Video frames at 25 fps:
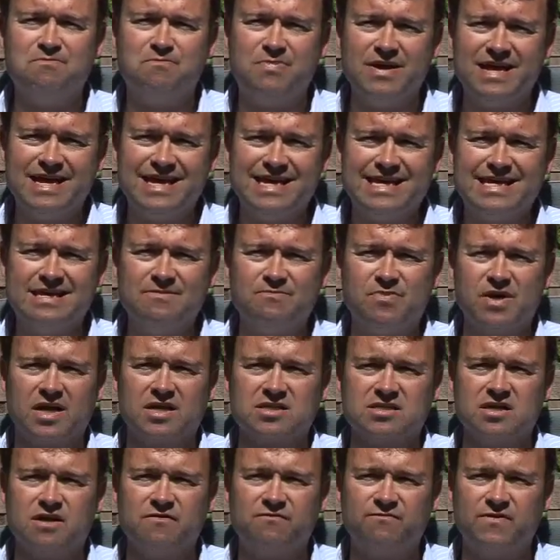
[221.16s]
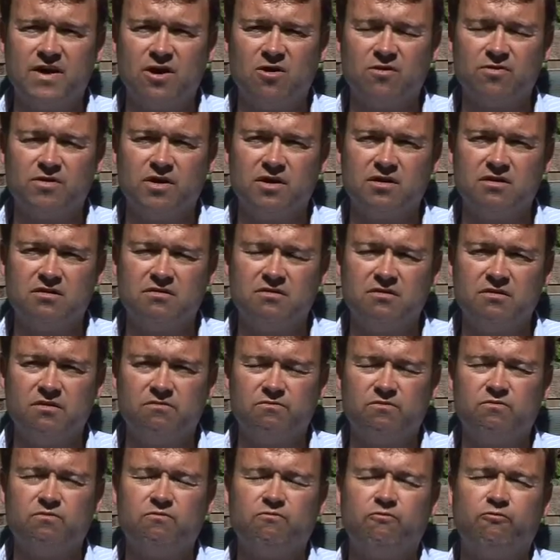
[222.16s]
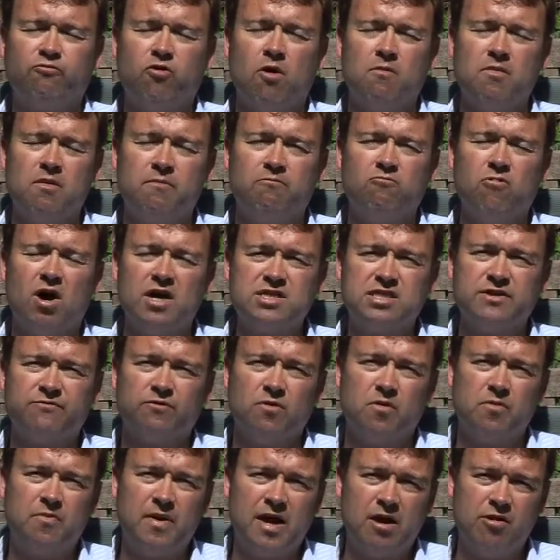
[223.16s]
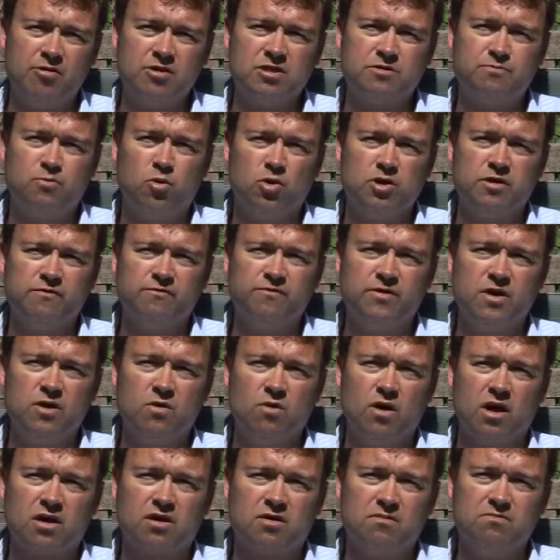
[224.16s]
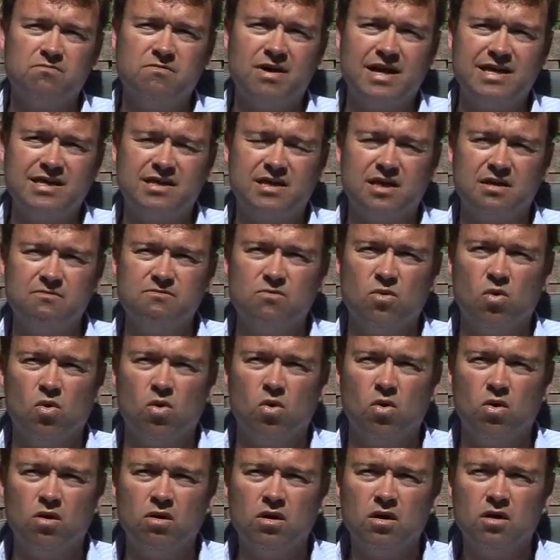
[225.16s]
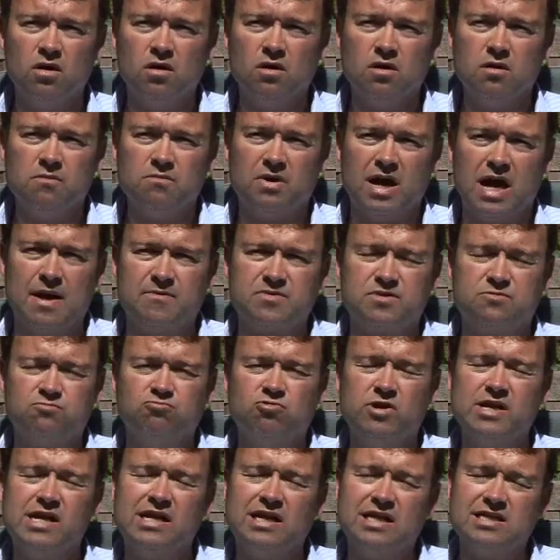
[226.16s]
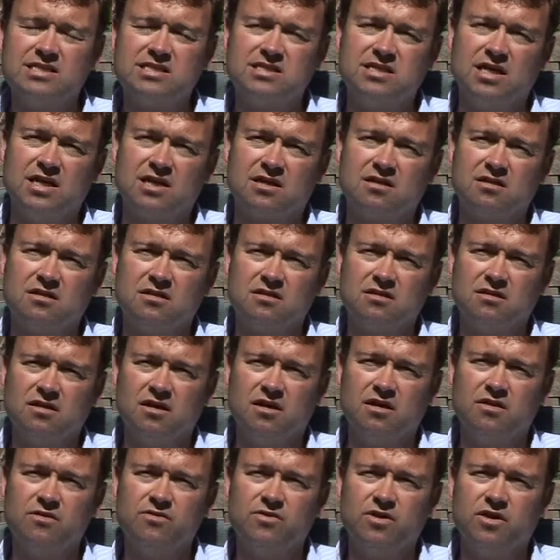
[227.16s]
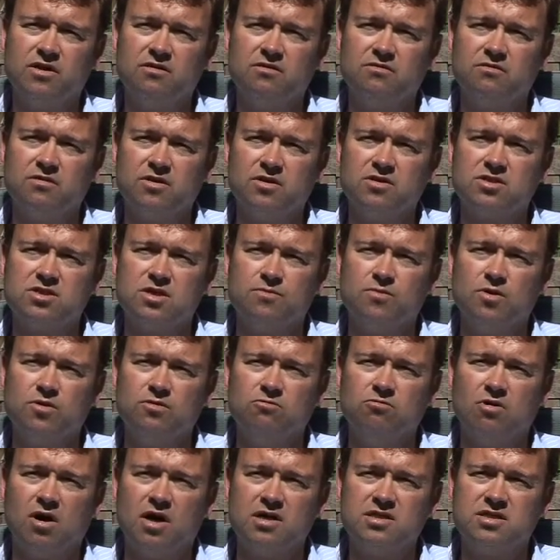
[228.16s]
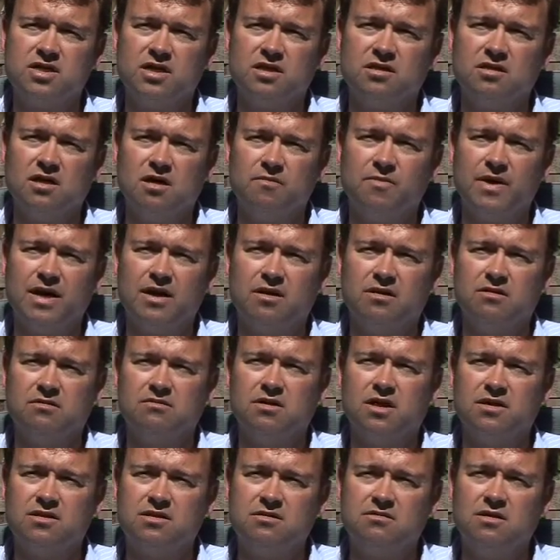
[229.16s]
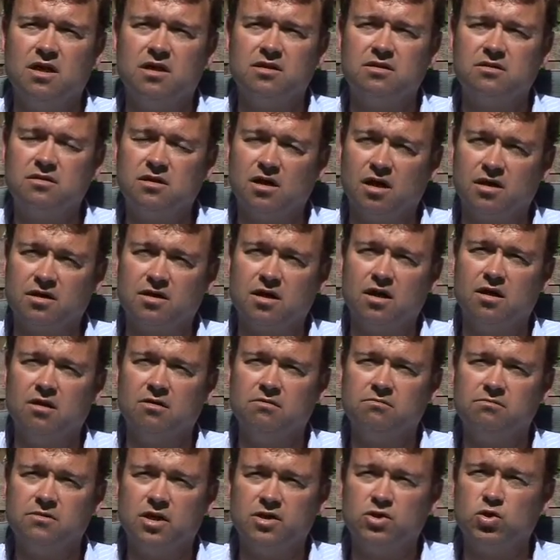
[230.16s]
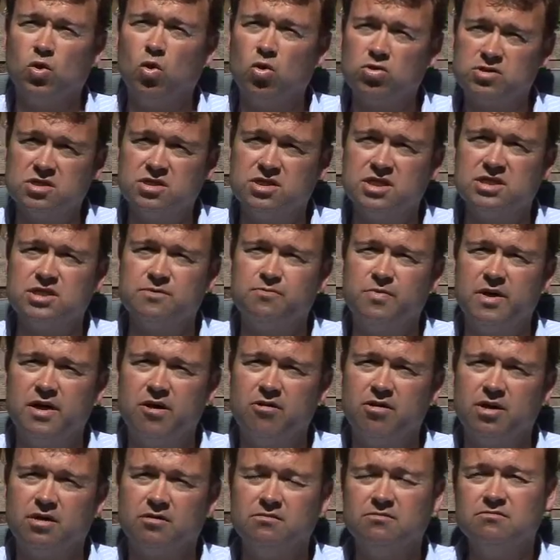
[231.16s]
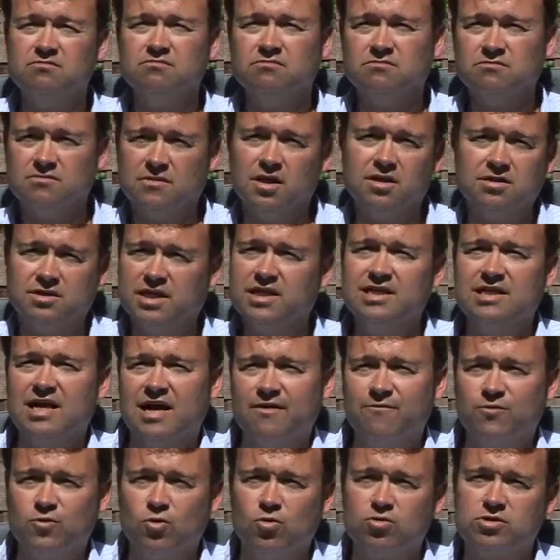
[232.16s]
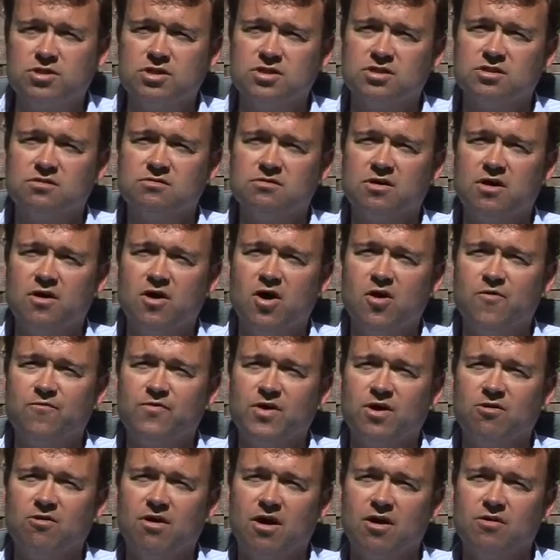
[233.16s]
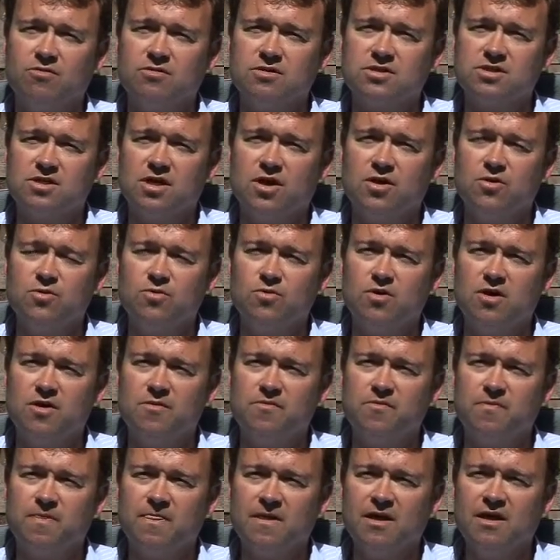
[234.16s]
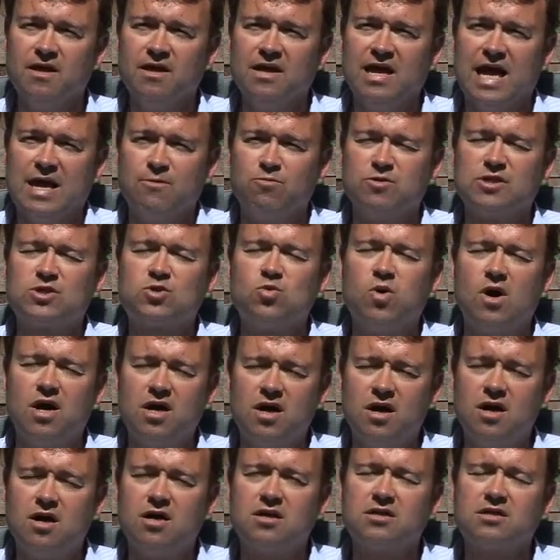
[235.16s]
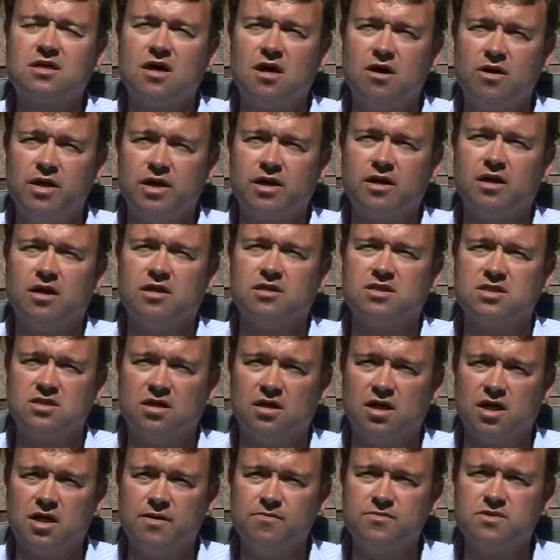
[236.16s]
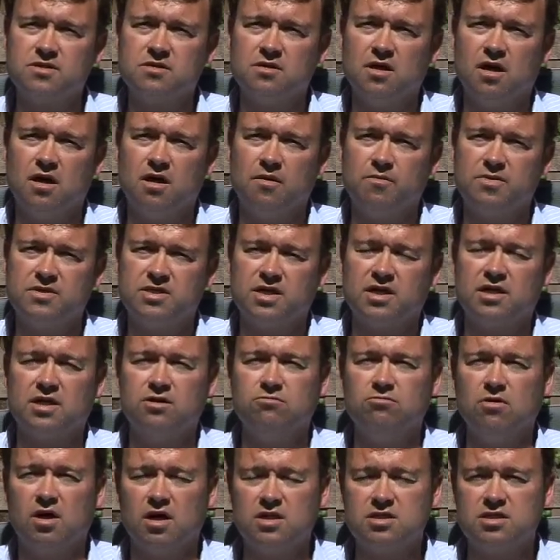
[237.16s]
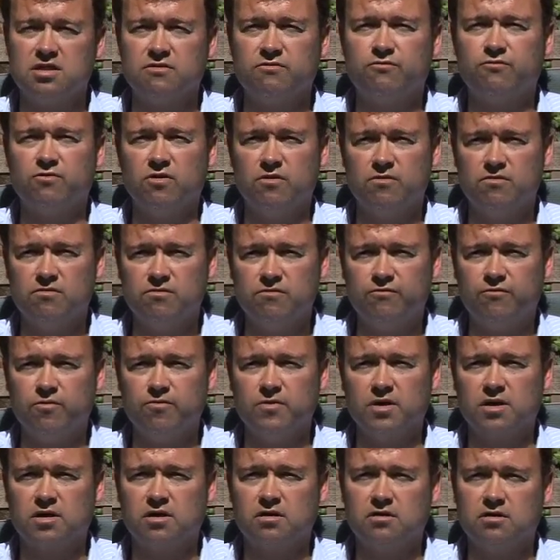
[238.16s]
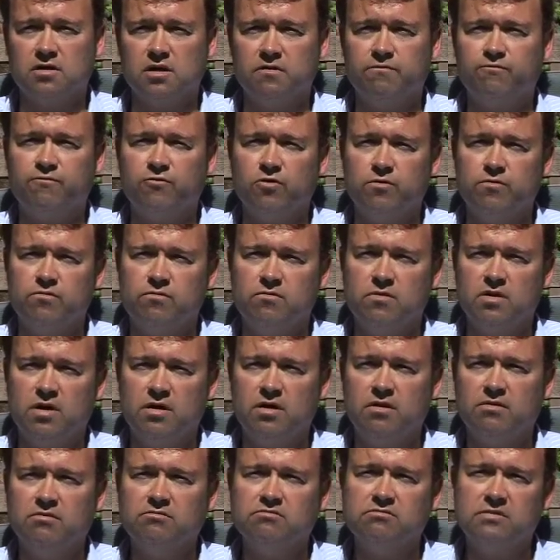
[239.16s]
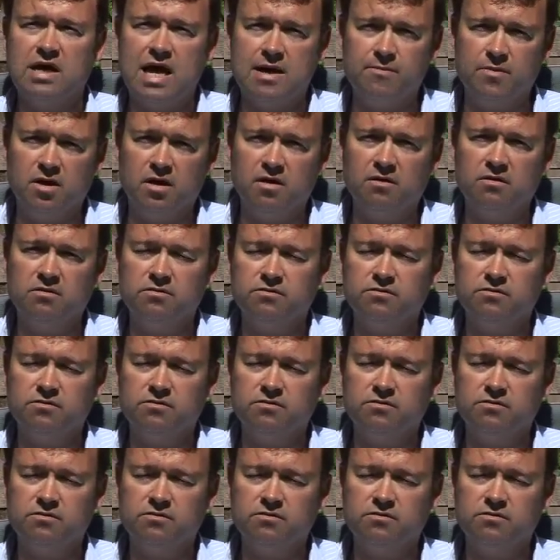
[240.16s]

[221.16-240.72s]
B, because I felt that writing from a parent's point of view, I could make it more perhaps realistic than someone writing about a daughter disappearing that didn't have daughters of their own. So it was quite hard going at times, particularly writing from Emma,